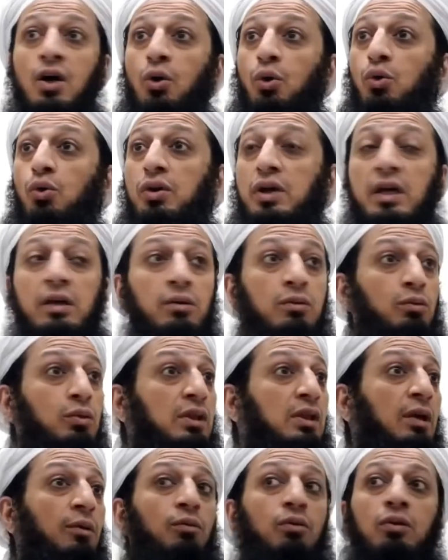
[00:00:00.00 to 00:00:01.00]
who
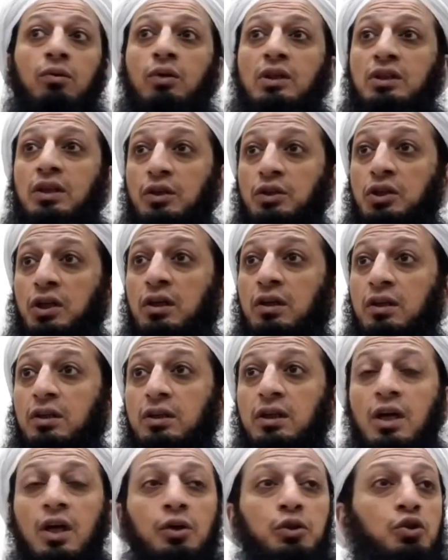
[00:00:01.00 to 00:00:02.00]
was
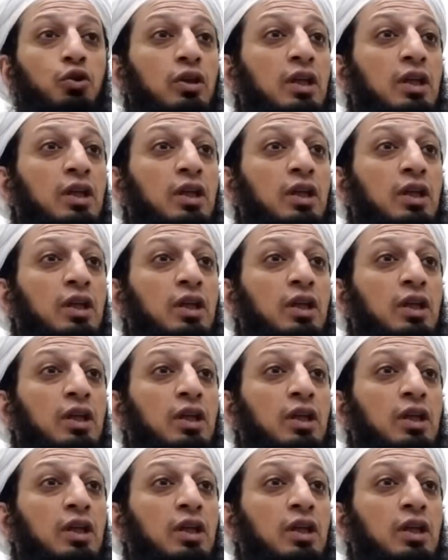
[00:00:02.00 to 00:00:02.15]
considered to